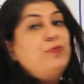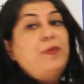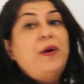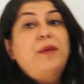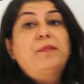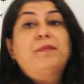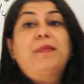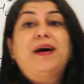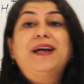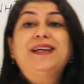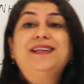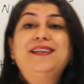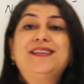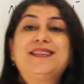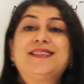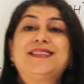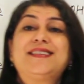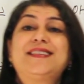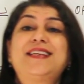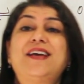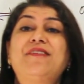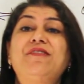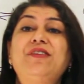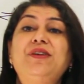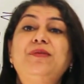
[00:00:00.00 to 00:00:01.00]
the power minus
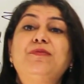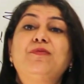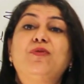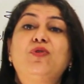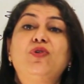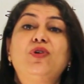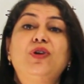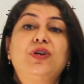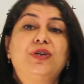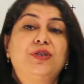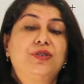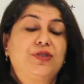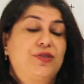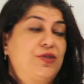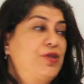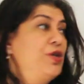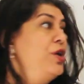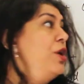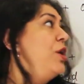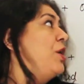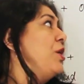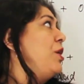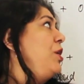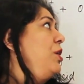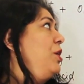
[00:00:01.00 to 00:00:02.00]
7 molars
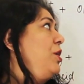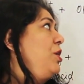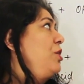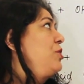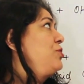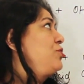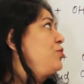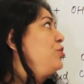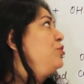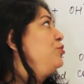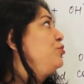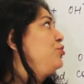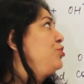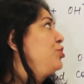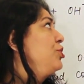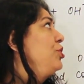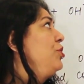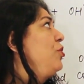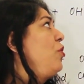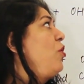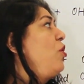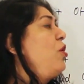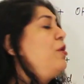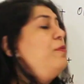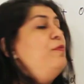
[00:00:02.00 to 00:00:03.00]
solution
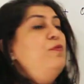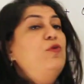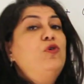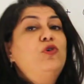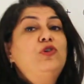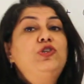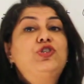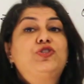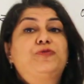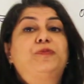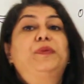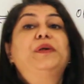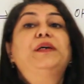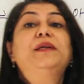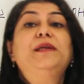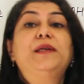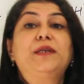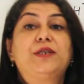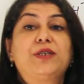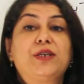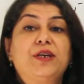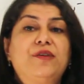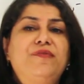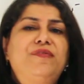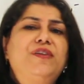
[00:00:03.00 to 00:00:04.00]
or moles per
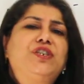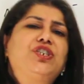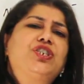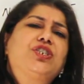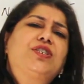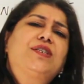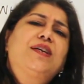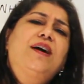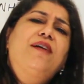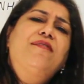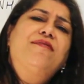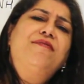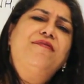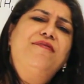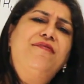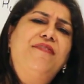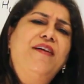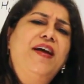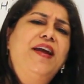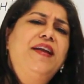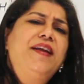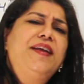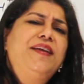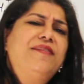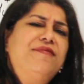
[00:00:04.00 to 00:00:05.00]
liter, which is a
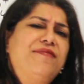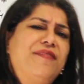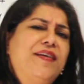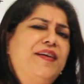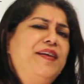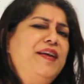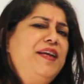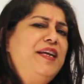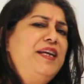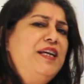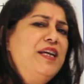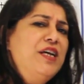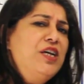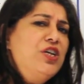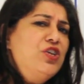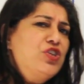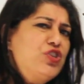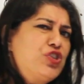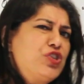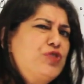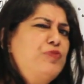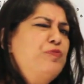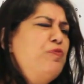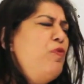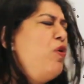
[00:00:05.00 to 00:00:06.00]
very, very
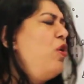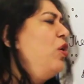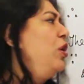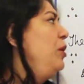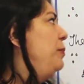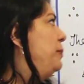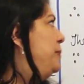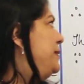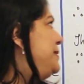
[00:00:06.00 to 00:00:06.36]
small